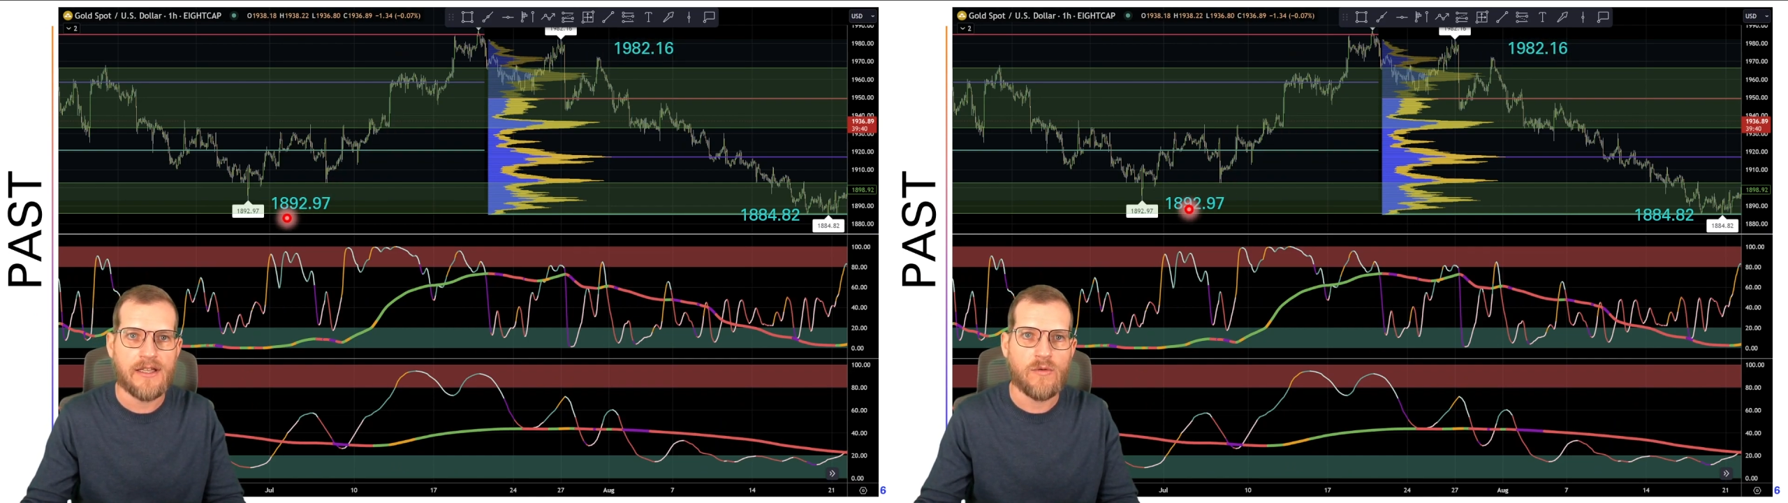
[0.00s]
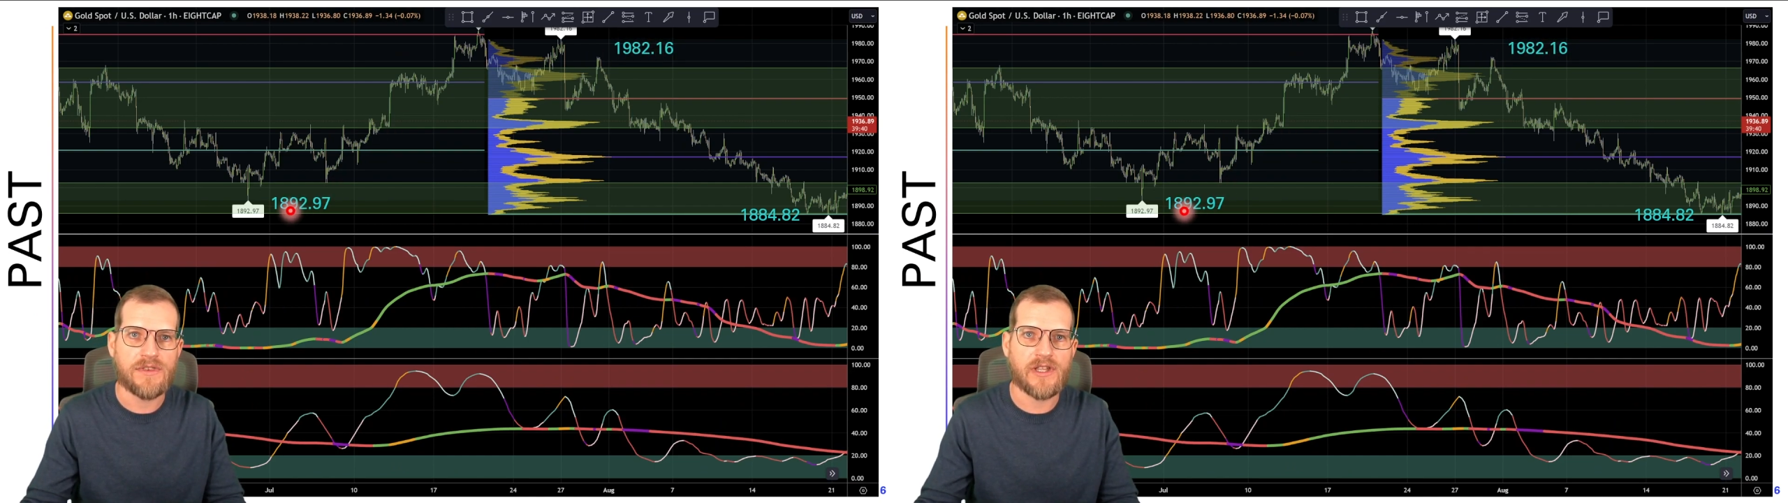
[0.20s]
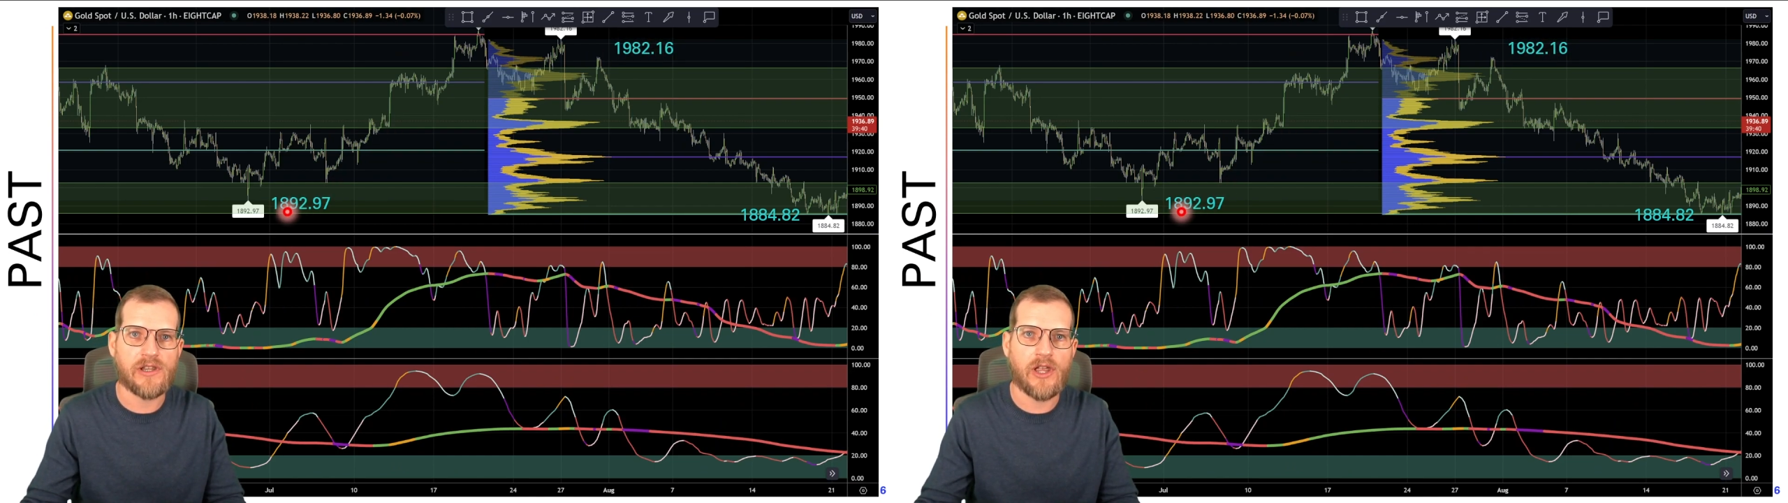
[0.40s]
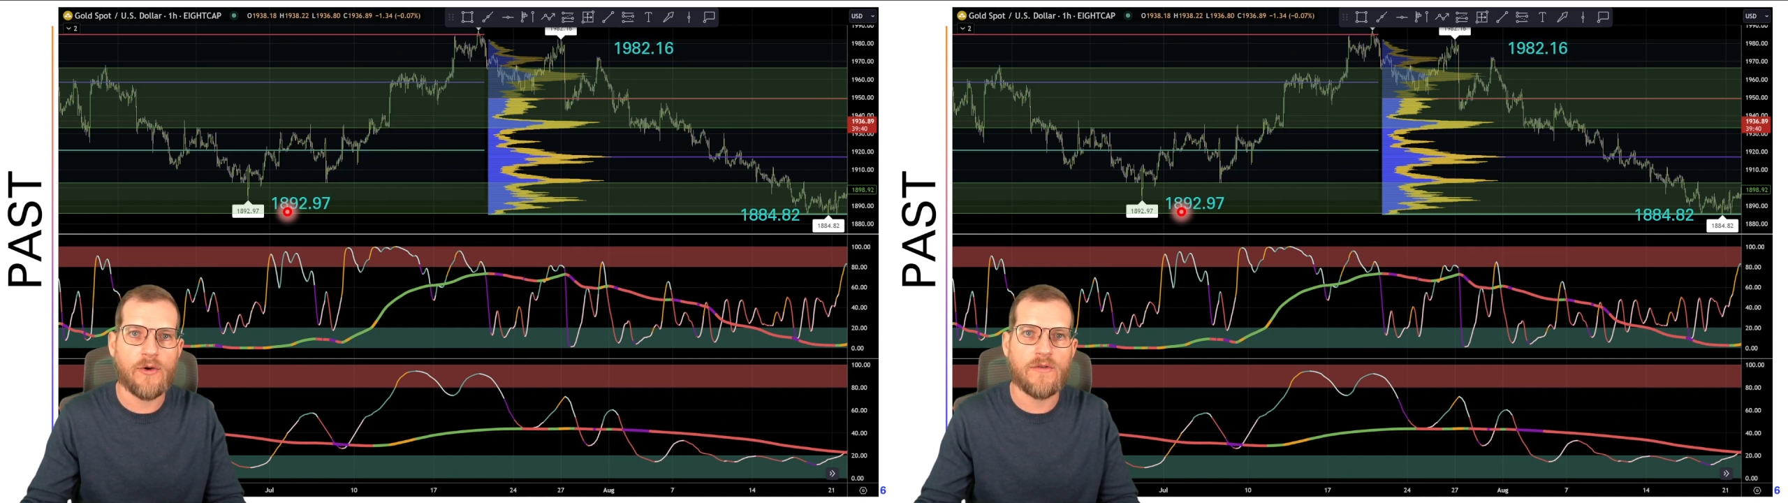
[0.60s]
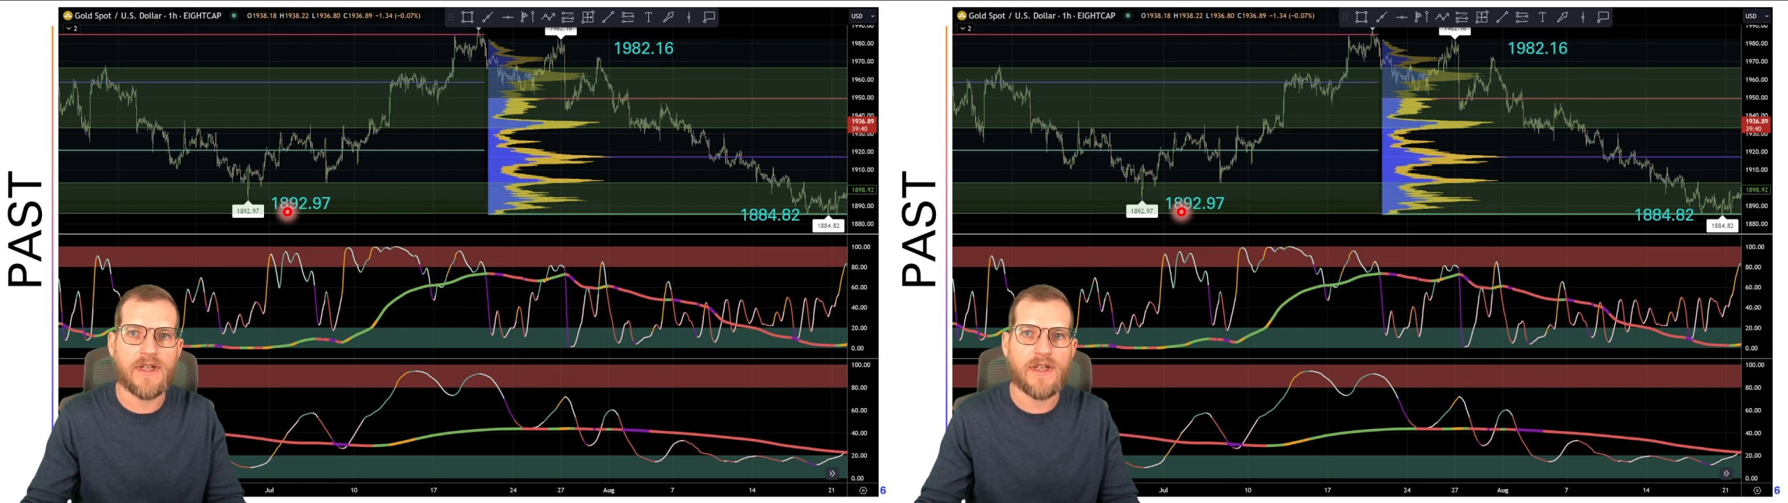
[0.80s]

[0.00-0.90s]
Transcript: with the low of